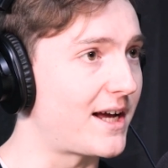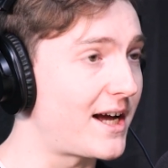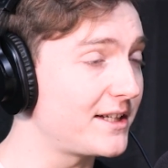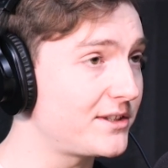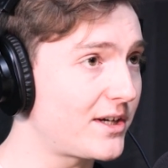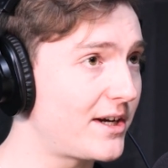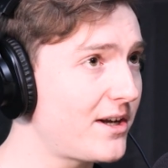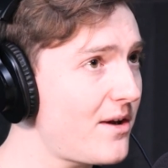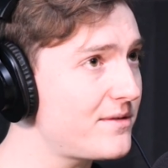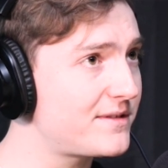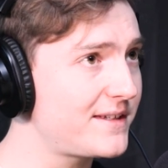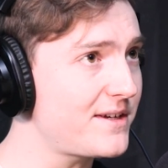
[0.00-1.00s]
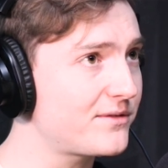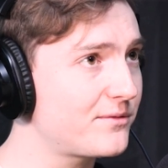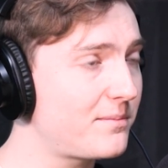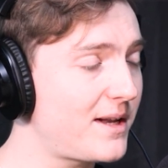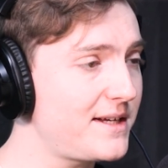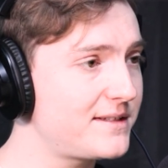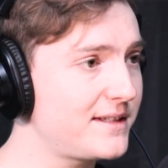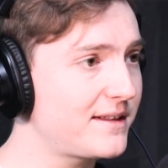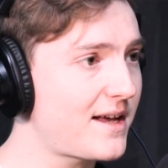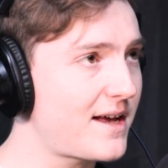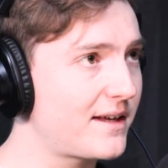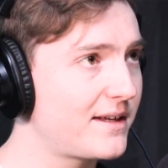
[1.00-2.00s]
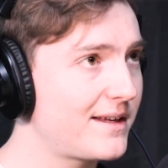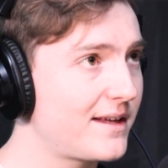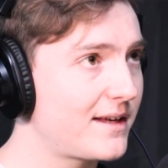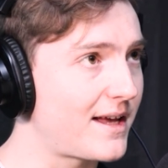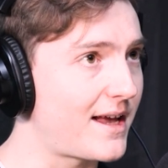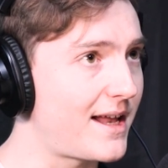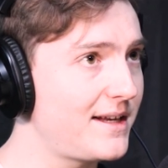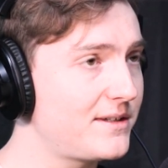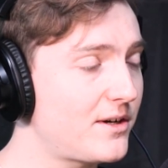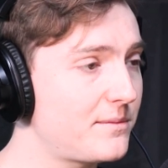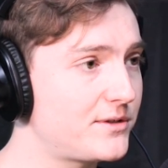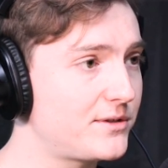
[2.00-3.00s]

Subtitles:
I don't see us replacing that anytime